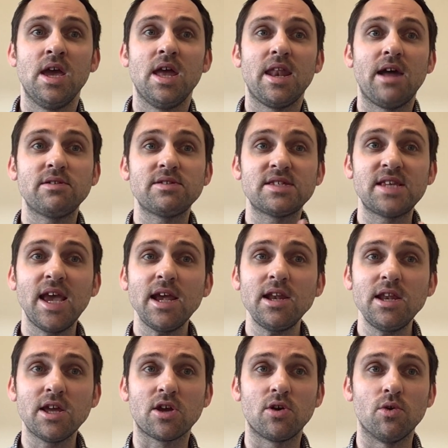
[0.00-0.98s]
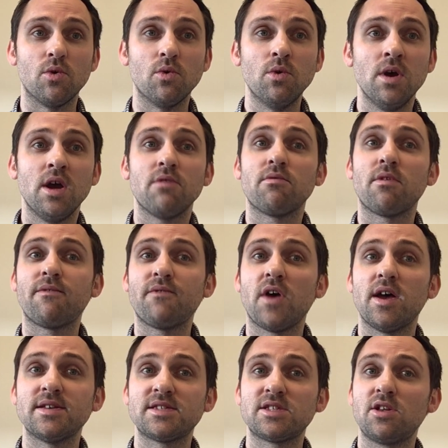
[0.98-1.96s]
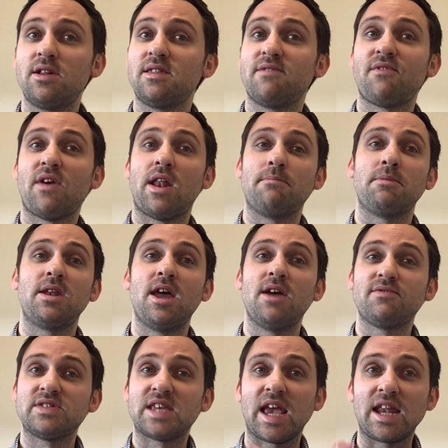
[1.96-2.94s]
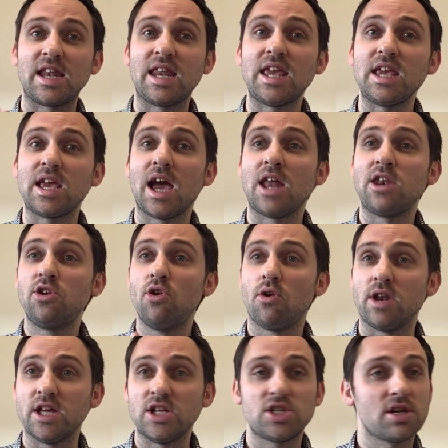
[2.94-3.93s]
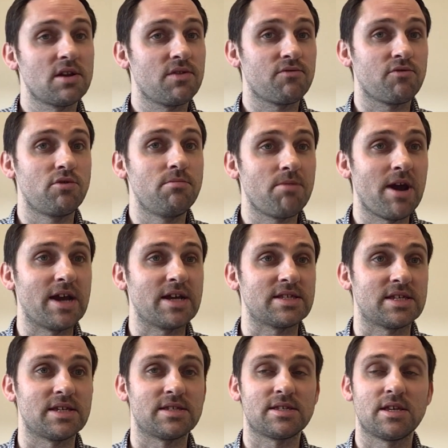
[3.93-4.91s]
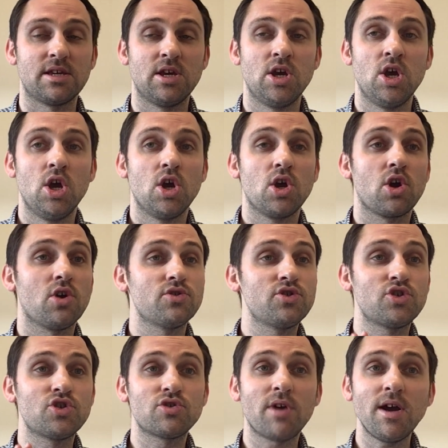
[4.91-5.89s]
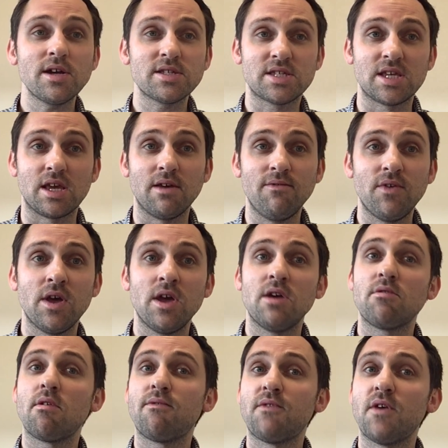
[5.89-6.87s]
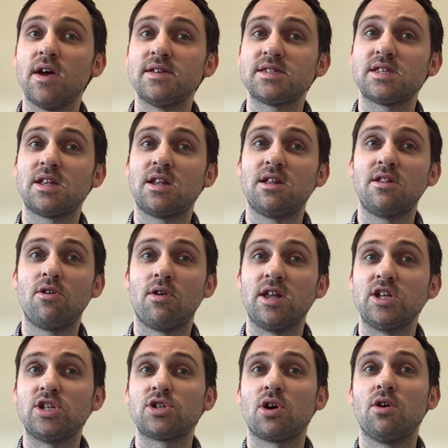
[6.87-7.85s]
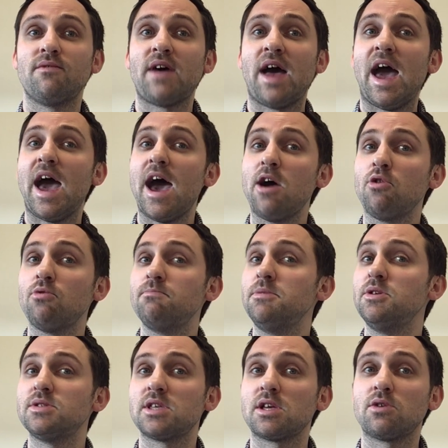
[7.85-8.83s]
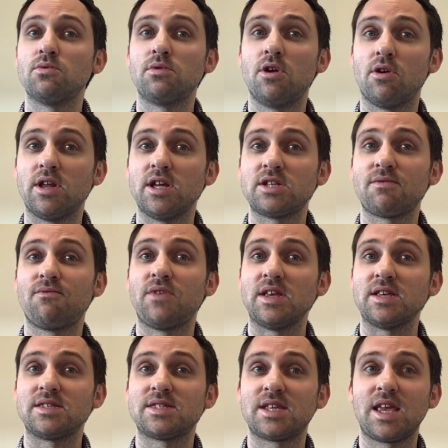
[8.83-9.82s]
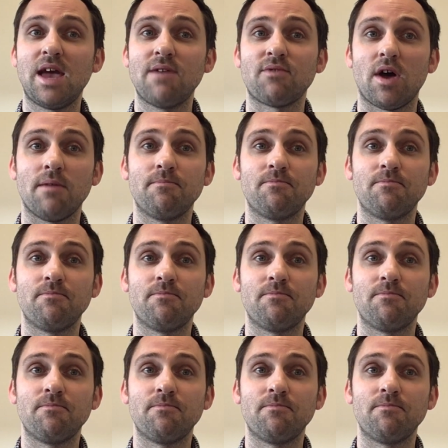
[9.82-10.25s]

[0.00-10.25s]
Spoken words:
Now, technical refers to the development of technique and knowledge through practice. Constructive refers to the knowledge of how musical knowledge fits together.